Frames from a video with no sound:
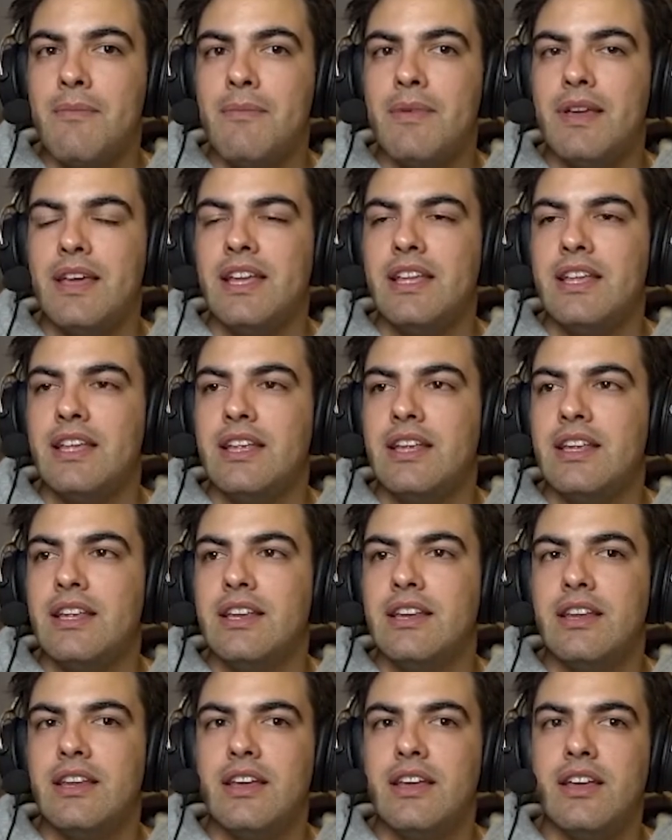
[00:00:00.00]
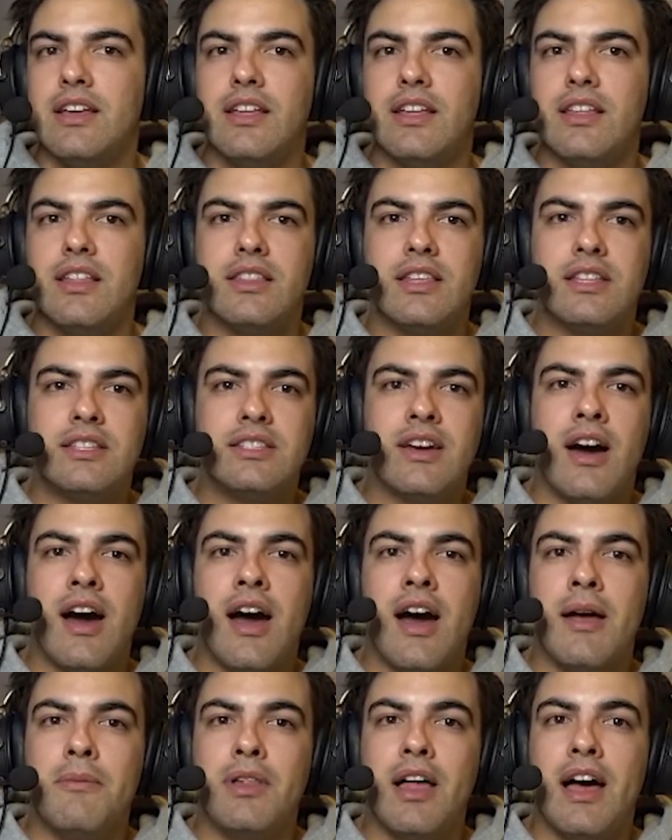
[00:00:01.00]
in the
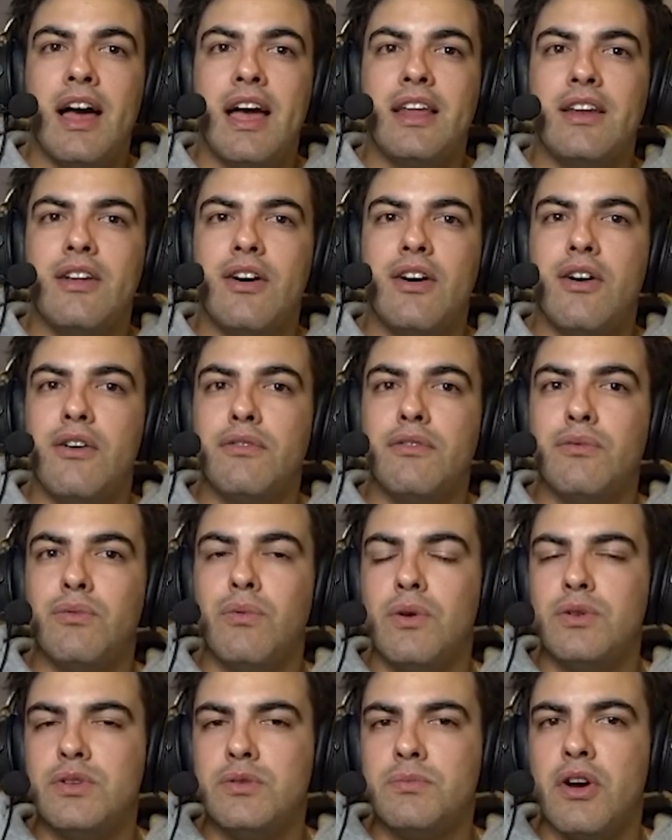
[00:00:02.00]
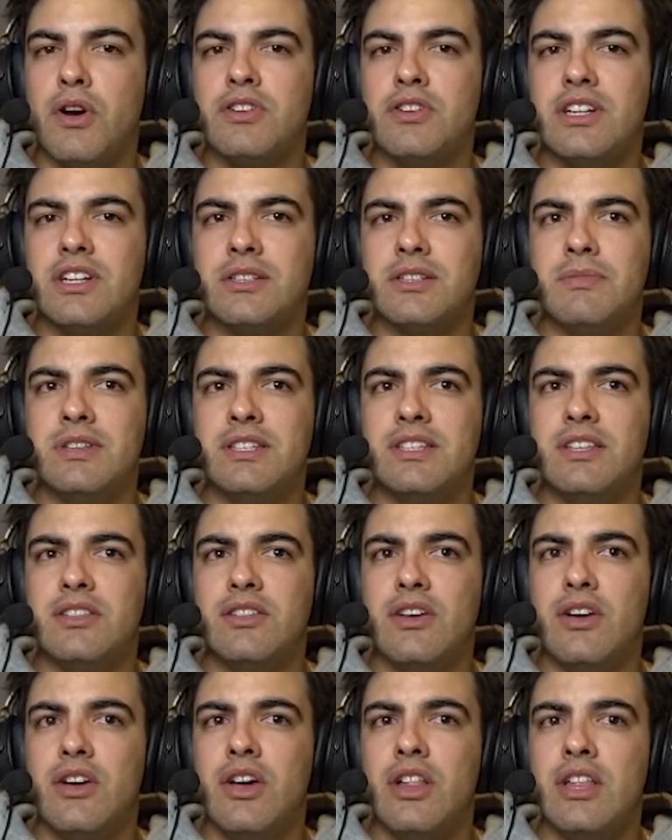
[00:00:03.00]
timeline of which project's minting
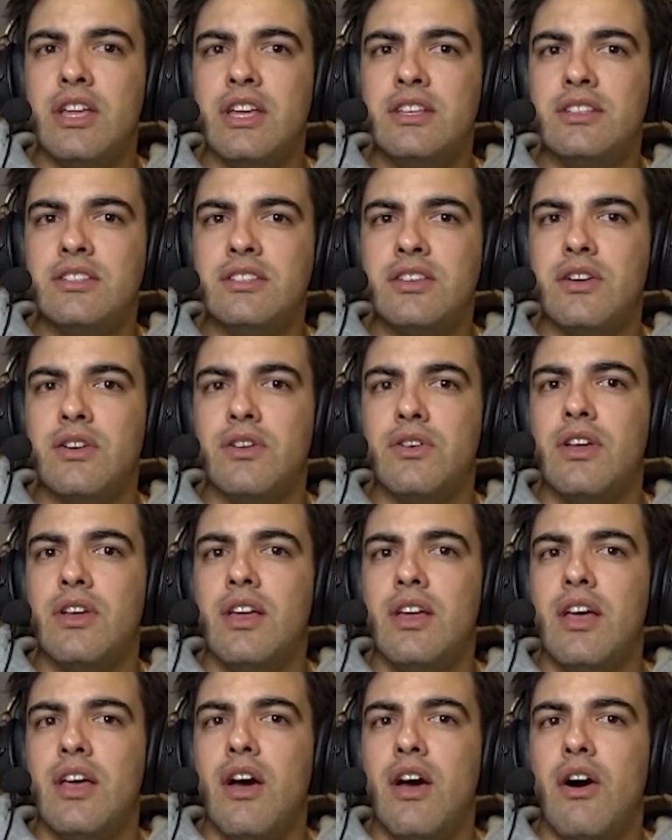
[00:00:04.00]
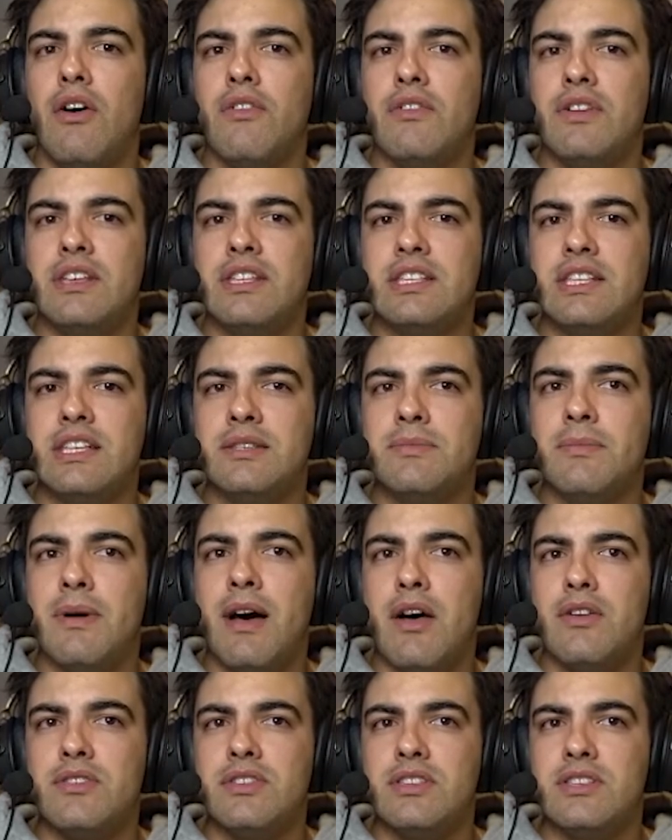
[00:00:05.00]
the earliest. So obviously
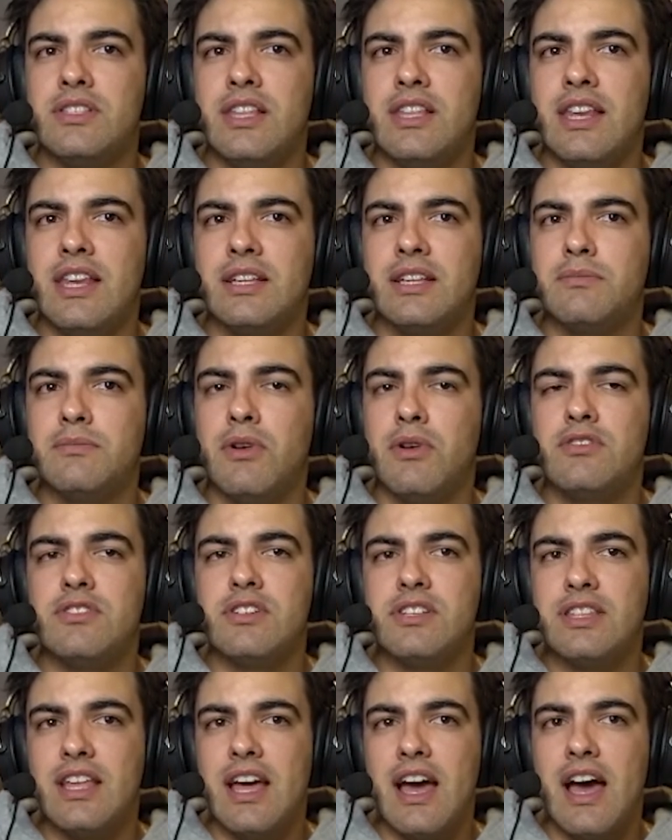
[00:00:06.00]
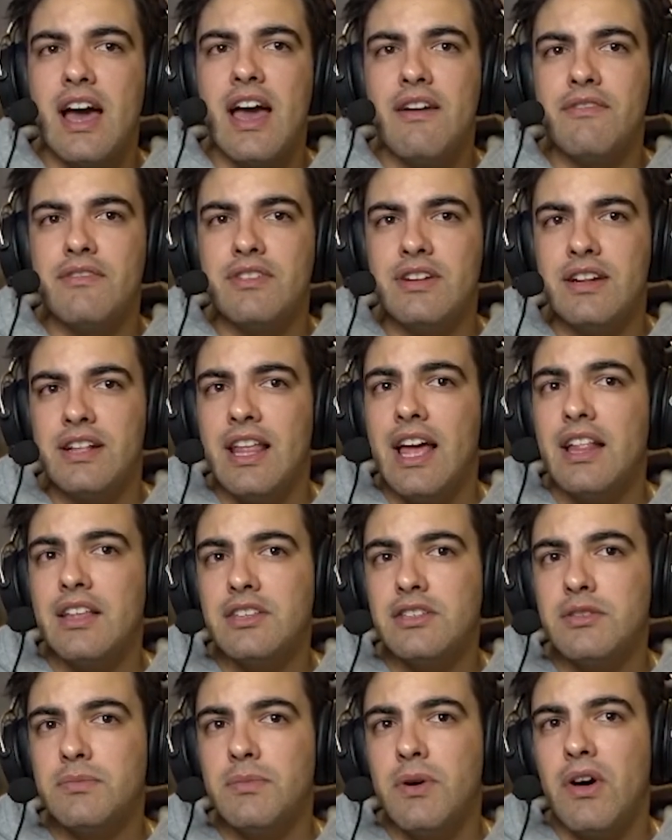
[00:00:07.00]
Smiles is the next project that I have an allow
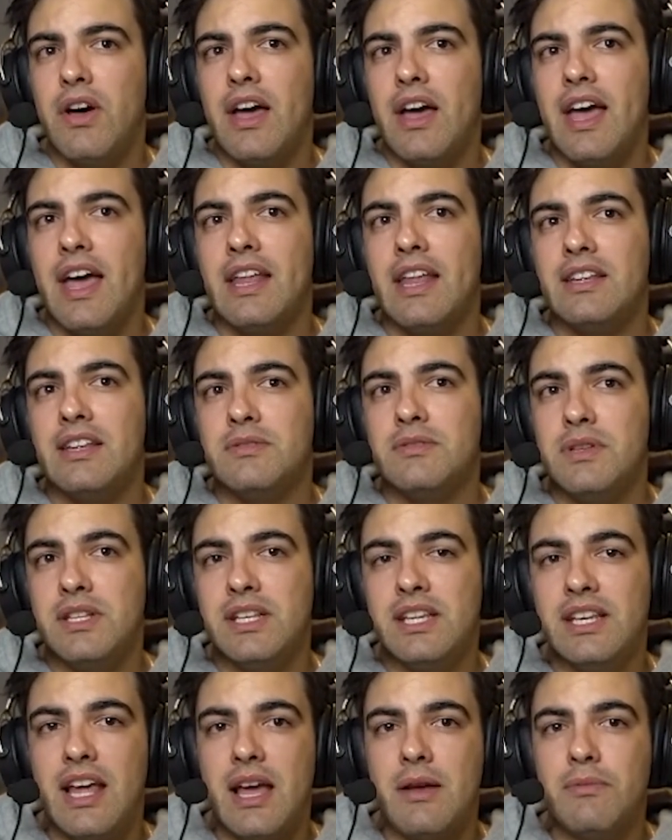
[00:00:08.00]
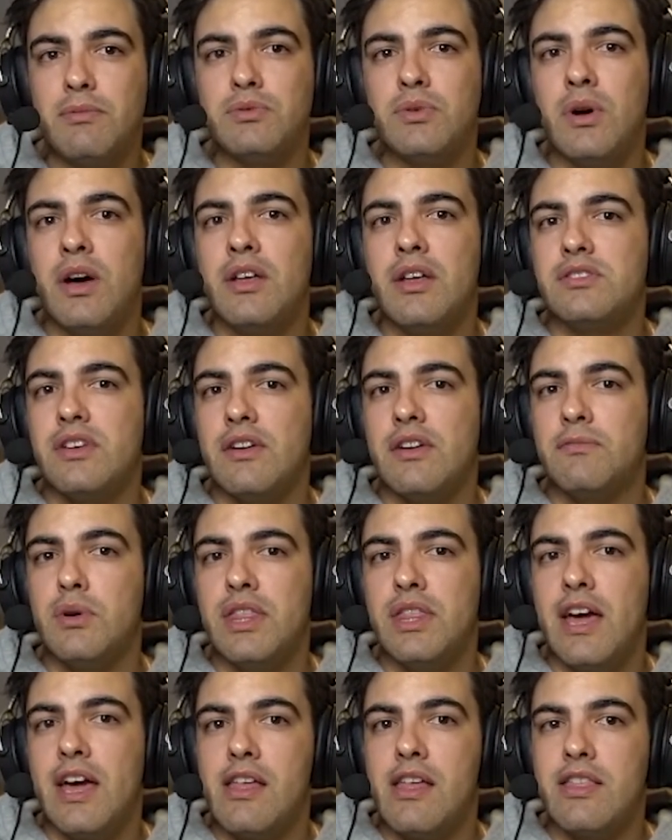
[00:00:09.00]
spot and is minting April 12th, so I've
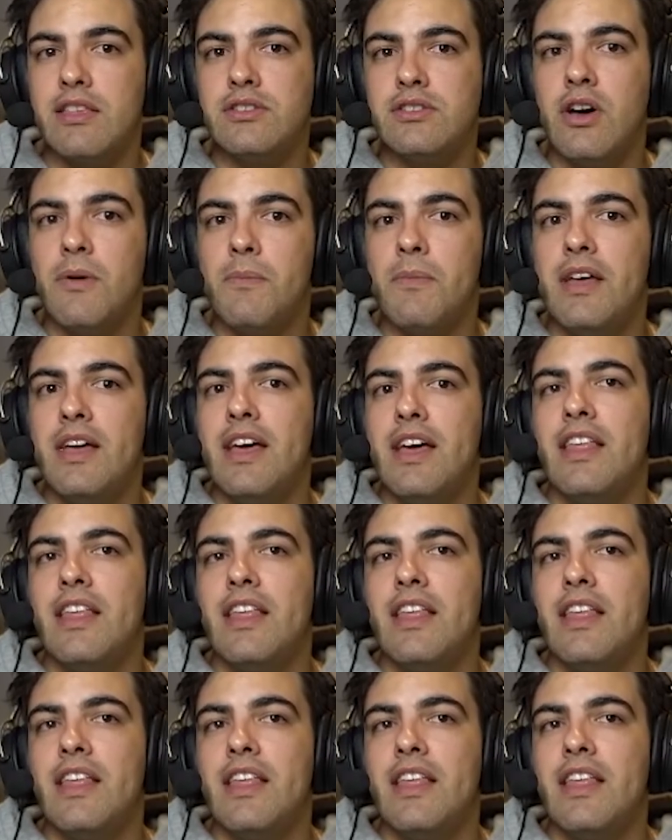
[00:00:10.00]
put that at the top.